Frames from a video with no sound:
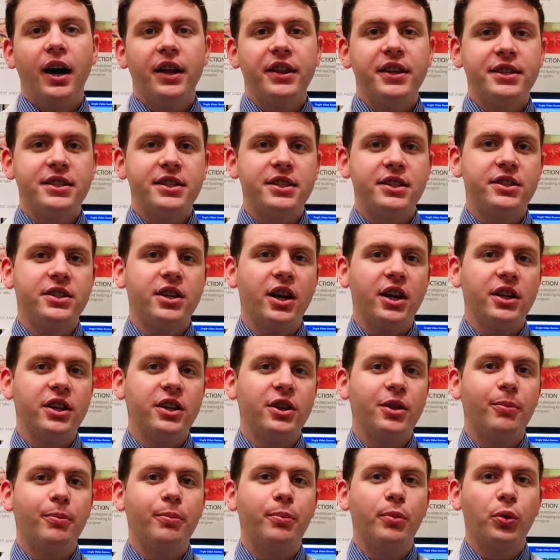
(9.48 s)
This is done
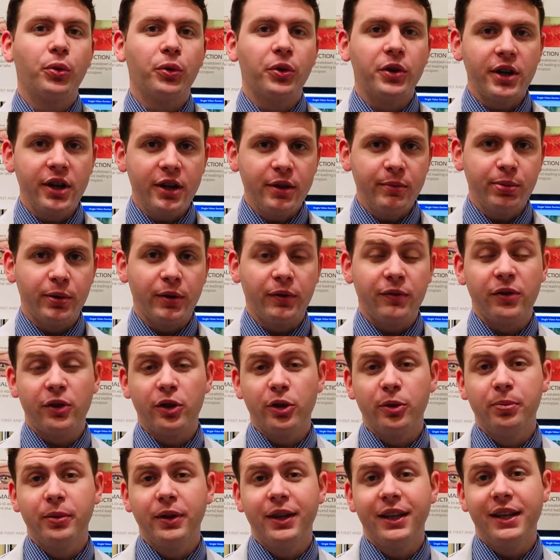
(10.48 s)
in the morning,
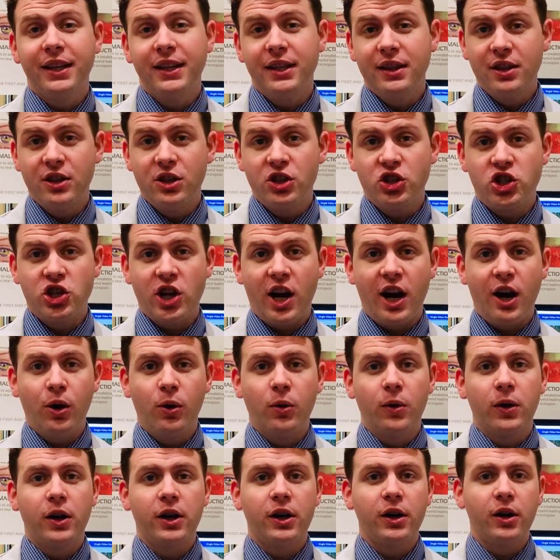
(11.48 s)
preferably in the
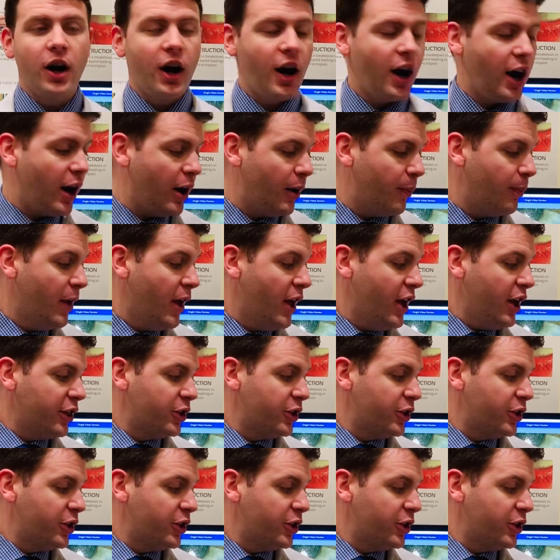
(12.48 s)
shower.